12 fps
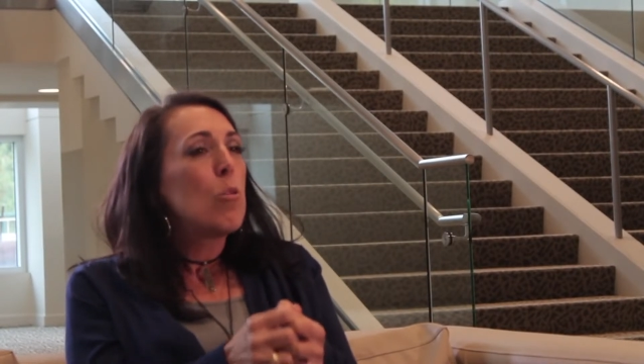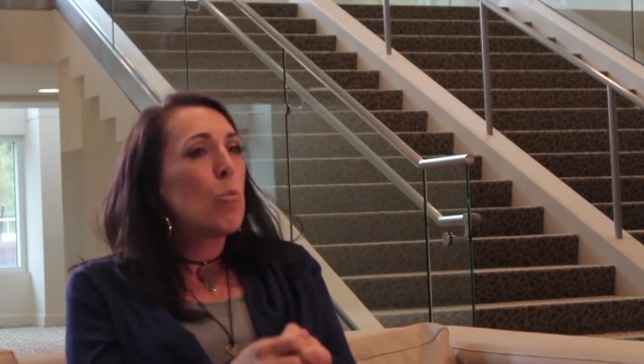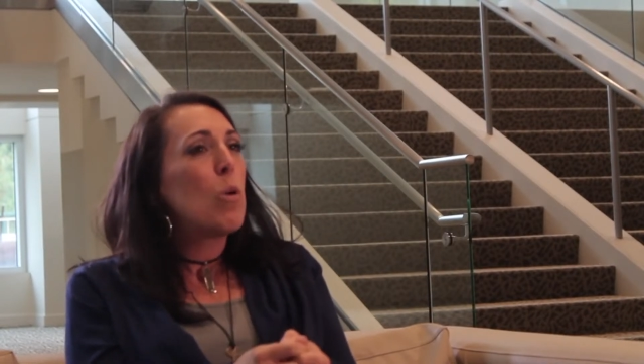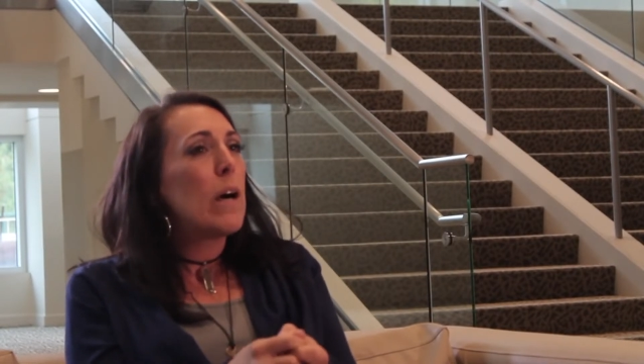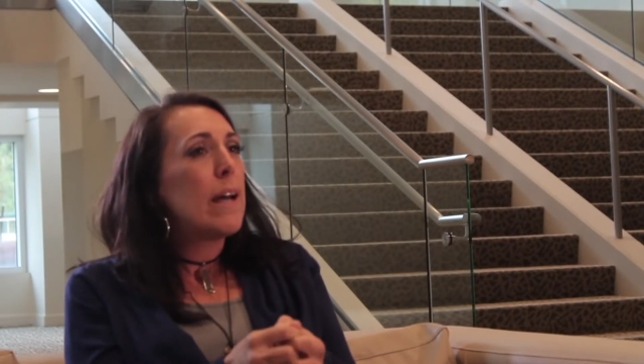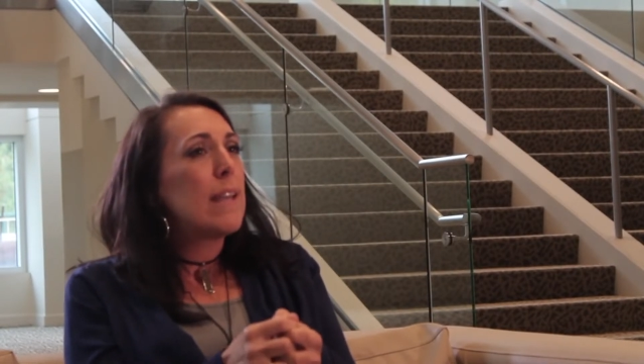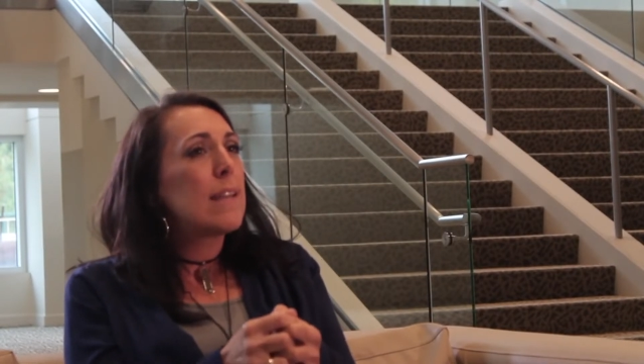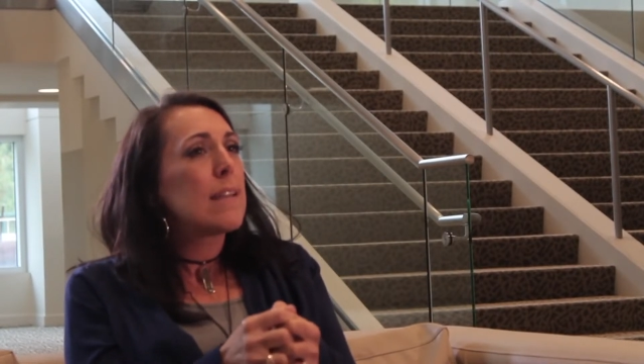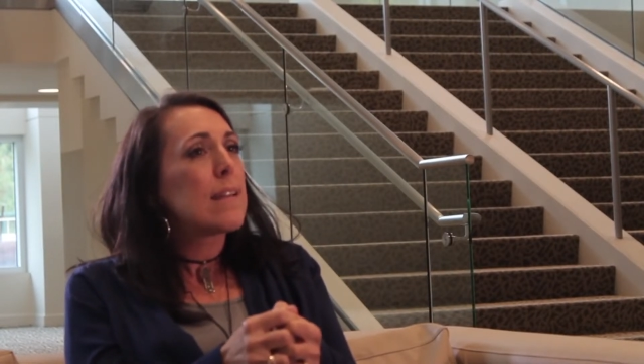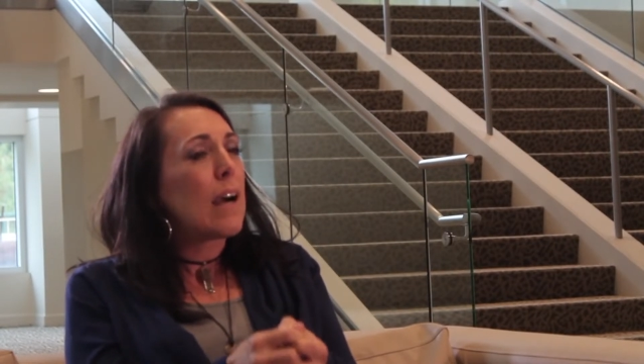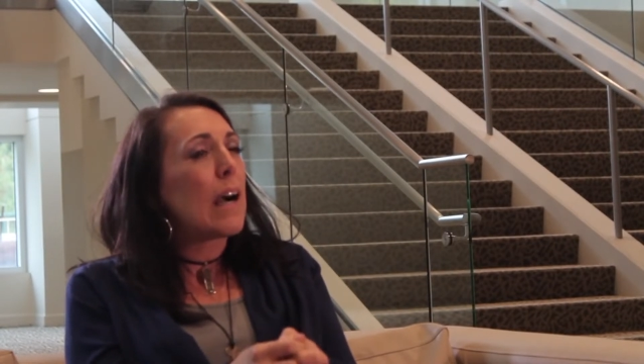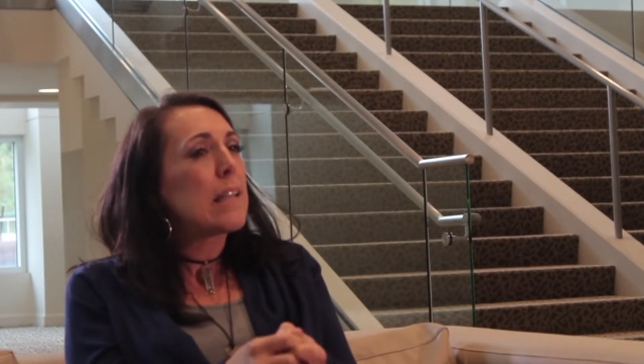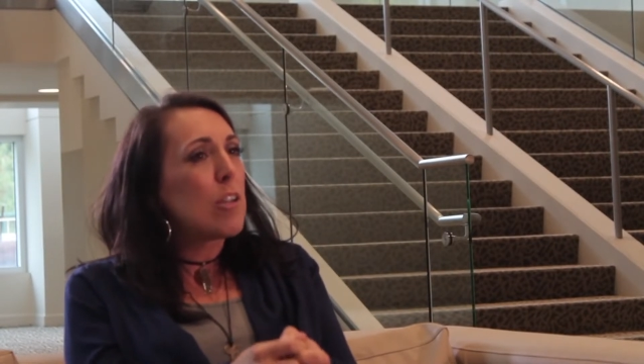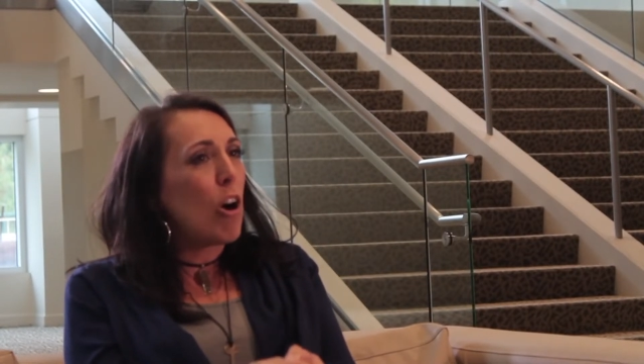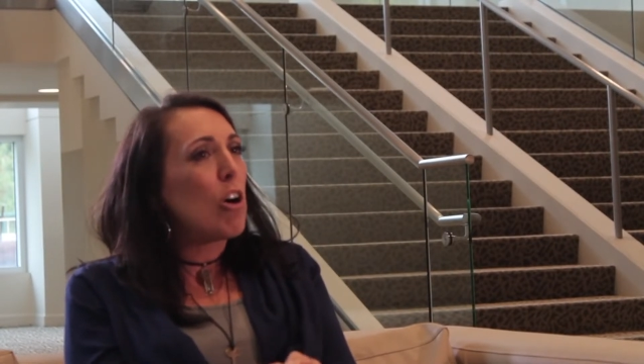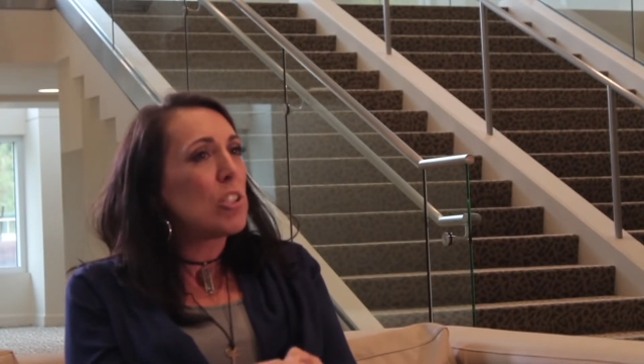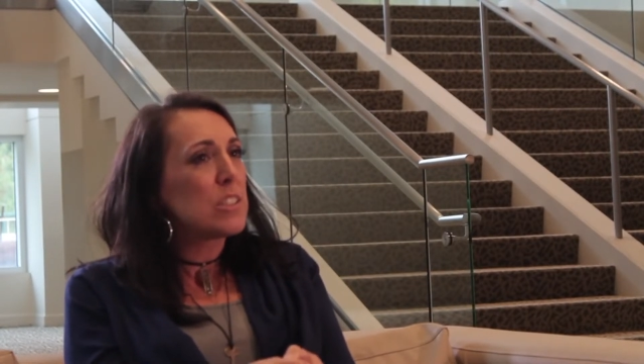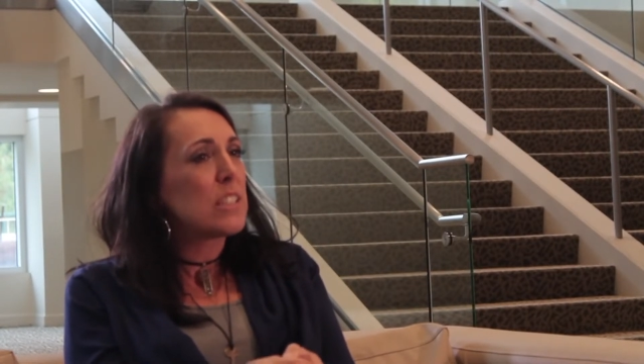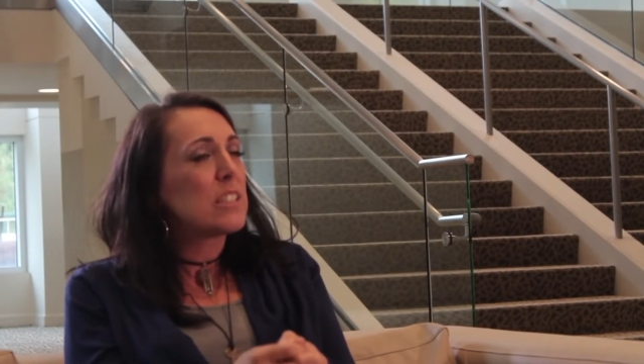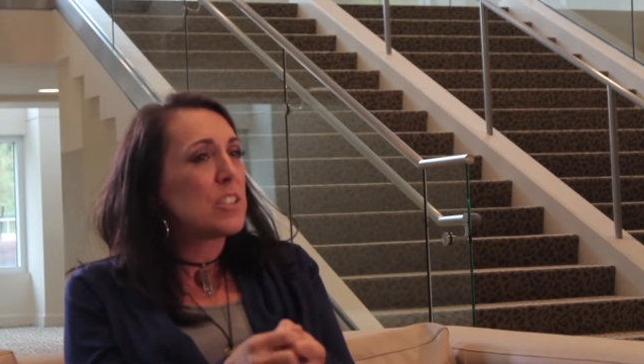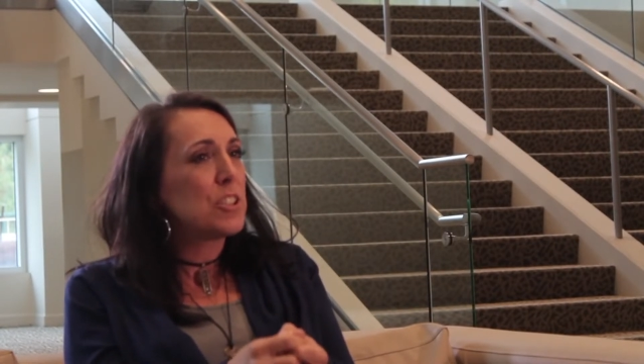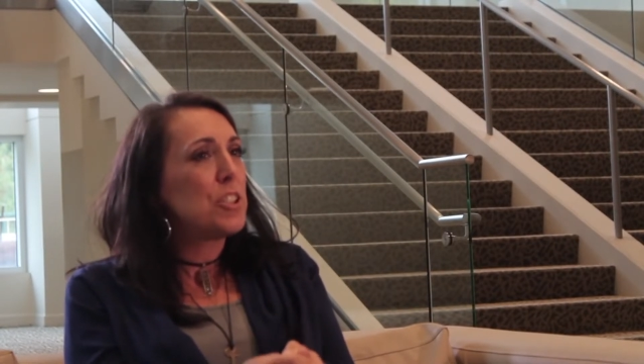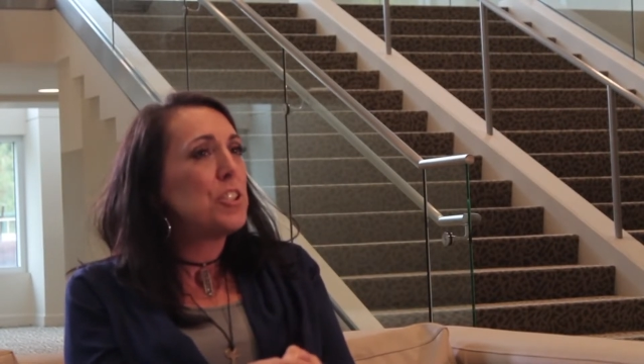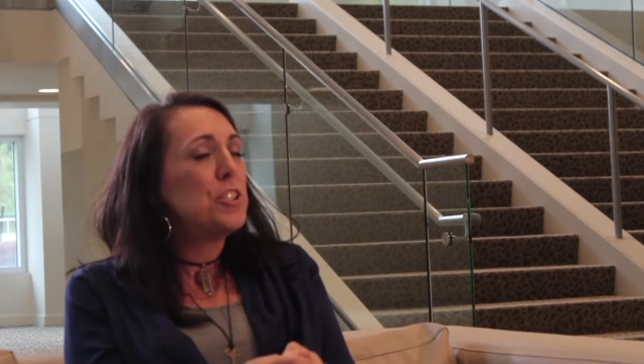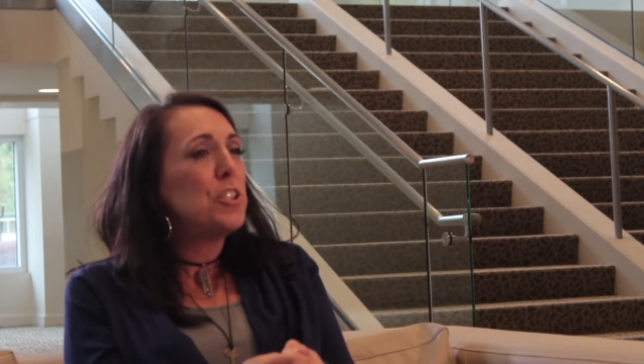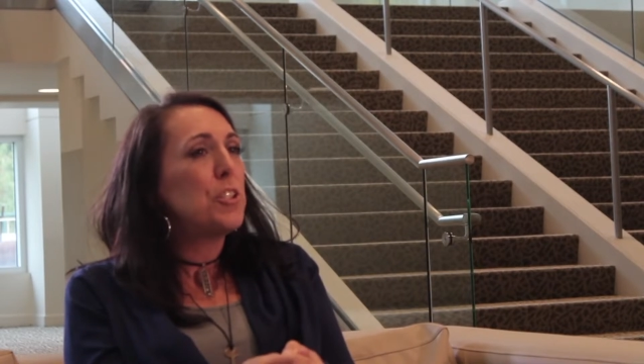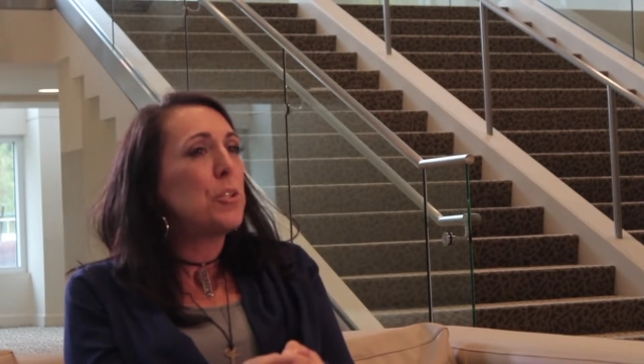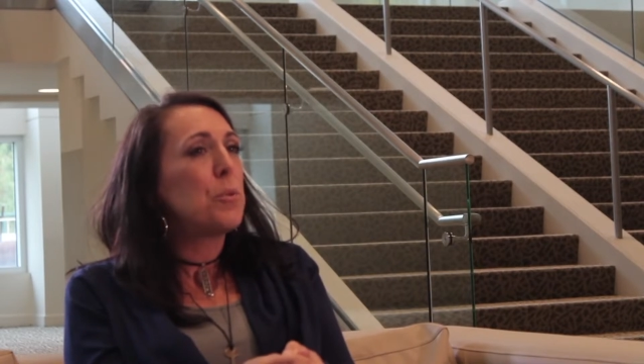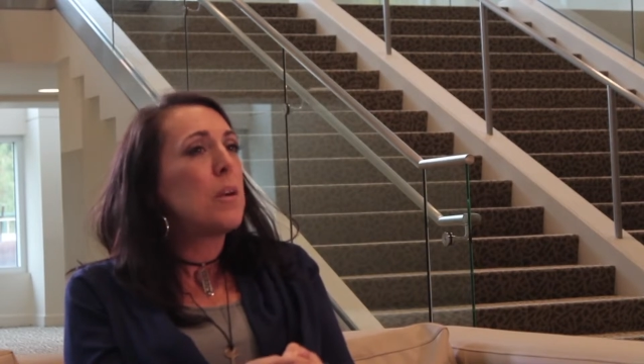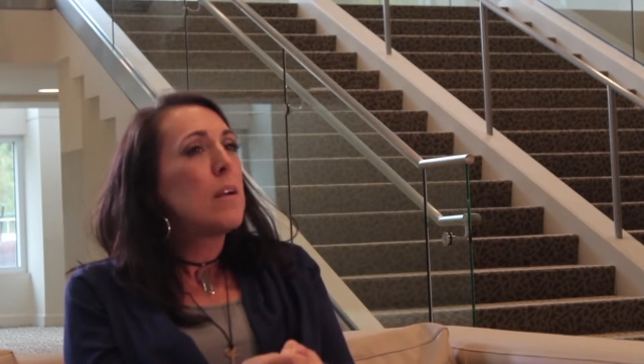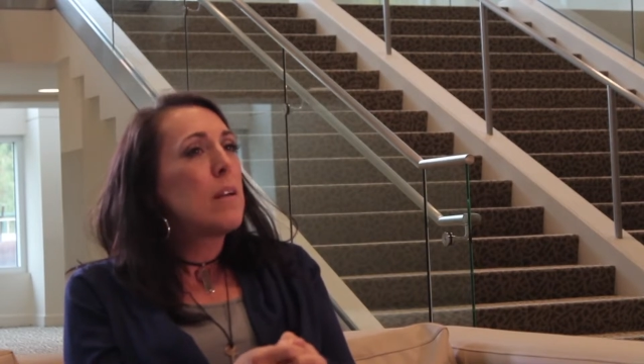what God calls us to do.